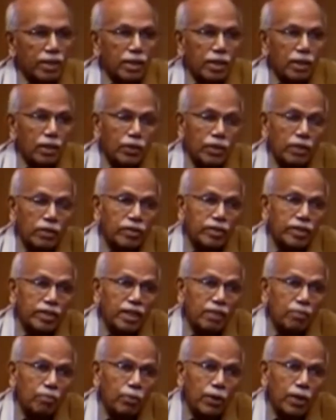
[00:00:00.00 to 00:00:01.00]
Now, there are
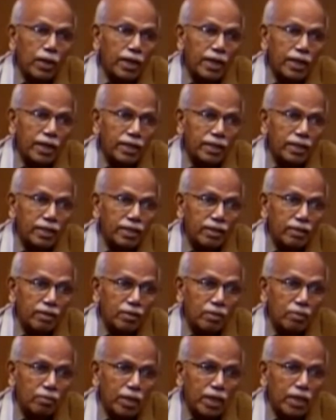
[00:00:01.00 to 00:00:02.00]
three brilliant
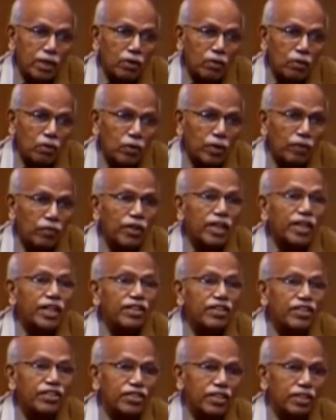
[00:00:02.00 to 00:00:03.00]
men who were
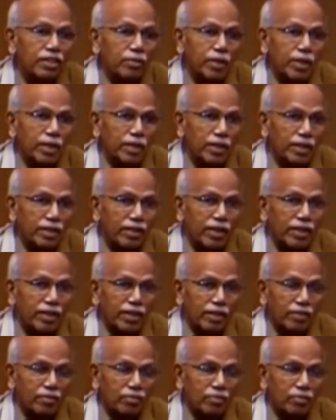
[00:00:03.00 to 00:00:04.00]
very rich in America at that
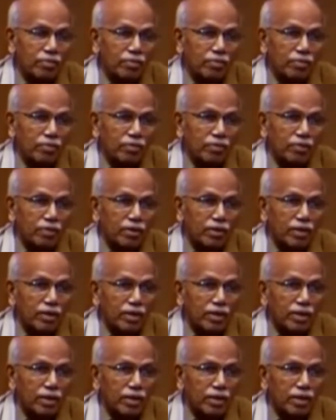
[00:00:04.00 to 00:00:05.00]
time.
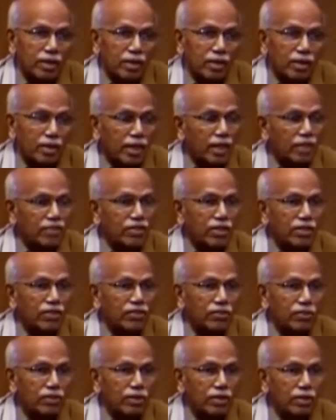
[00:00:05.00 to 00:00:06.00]

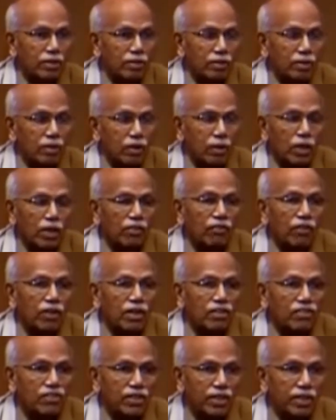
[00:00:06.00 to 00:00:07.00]
Nelson's
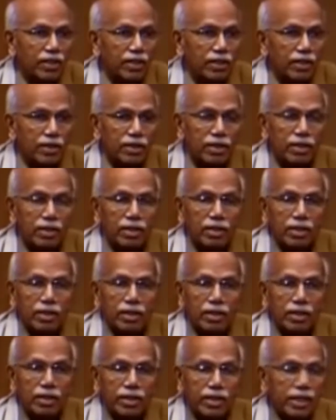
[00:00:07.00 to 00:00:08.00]
Rockefeller Sr.,
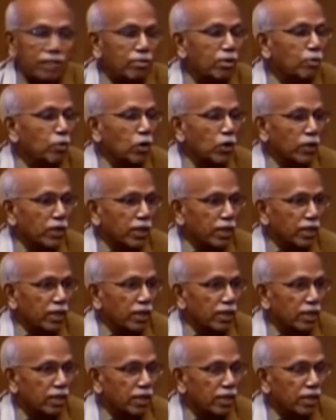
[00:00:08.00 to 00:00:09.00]
J.B.
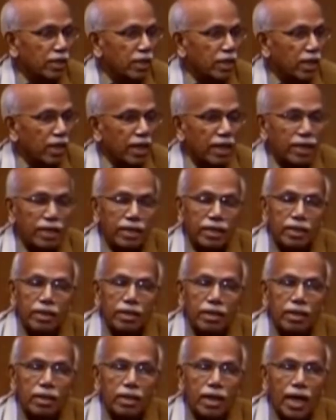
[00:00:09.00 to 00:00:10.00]
Morgan,
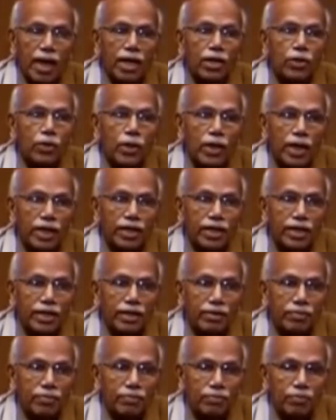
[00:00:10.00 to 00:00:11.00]
and Andrew
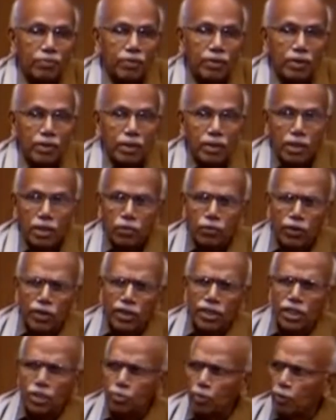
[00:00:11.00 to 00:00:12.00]
Carnegie. These were
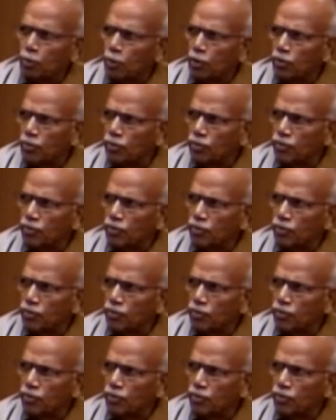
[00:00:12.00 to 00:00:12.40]
rich people.